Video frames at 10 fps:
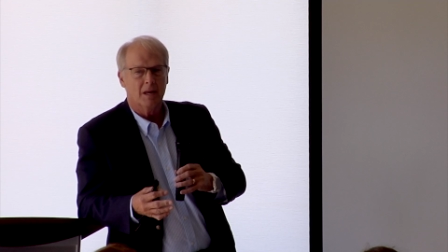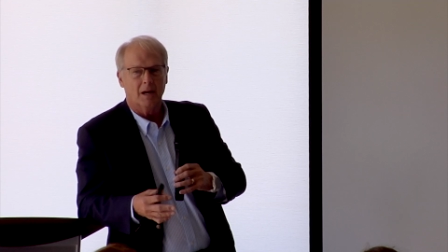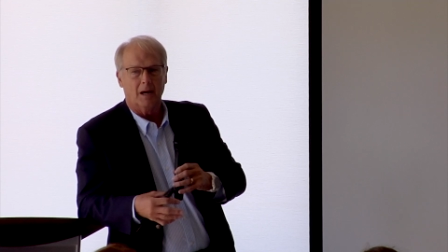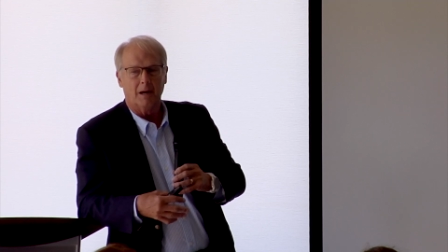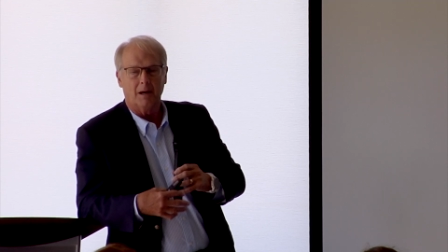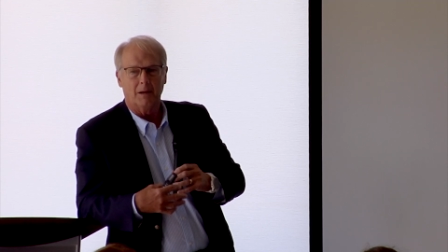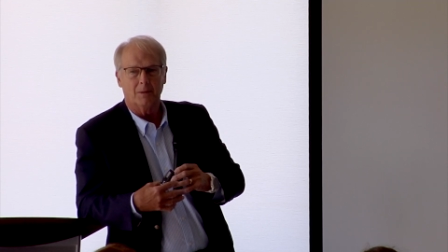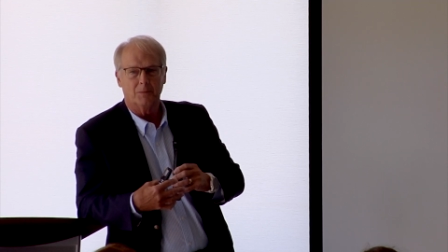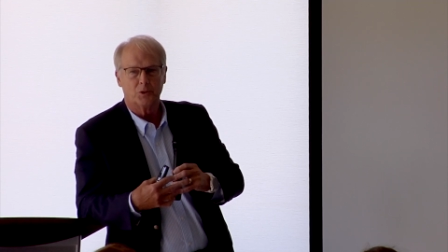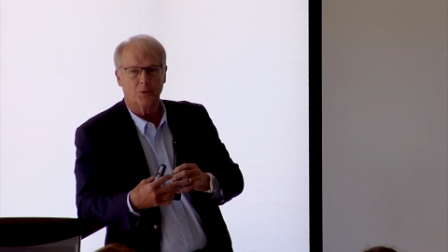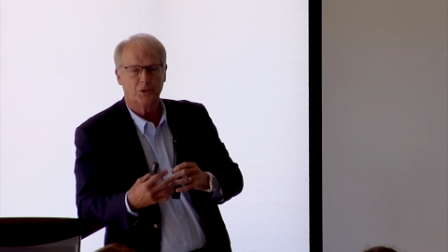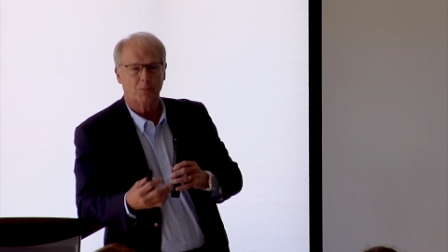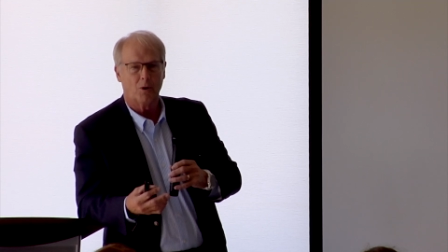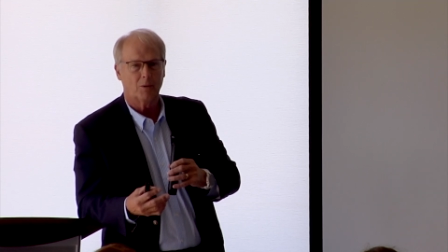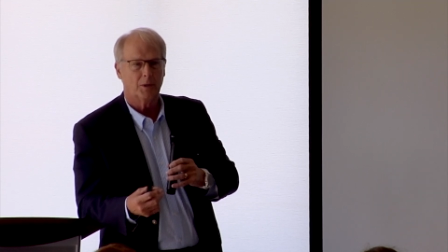I was doing some
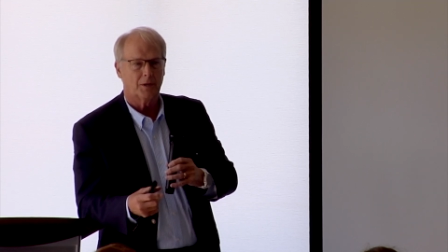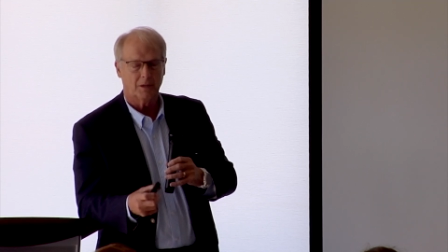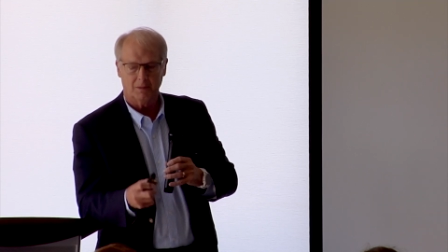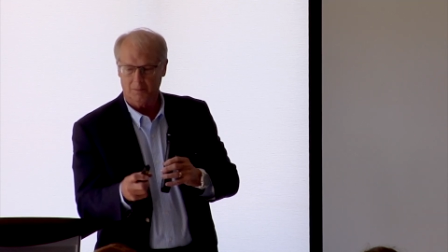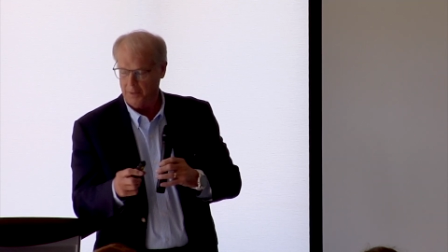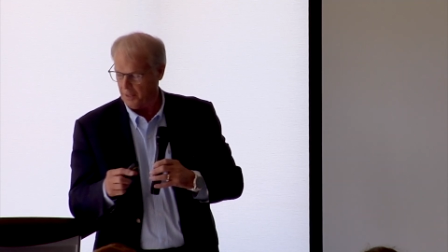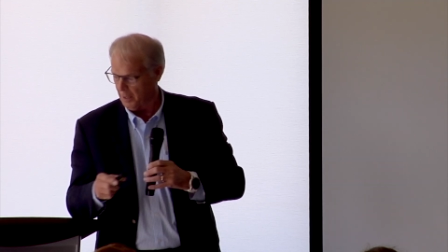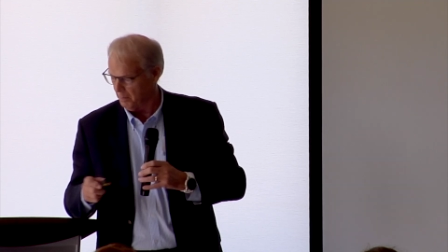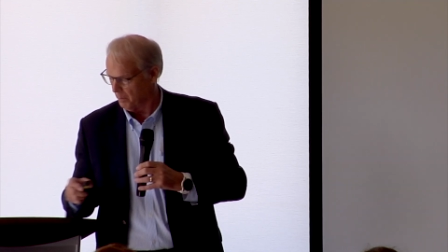work with a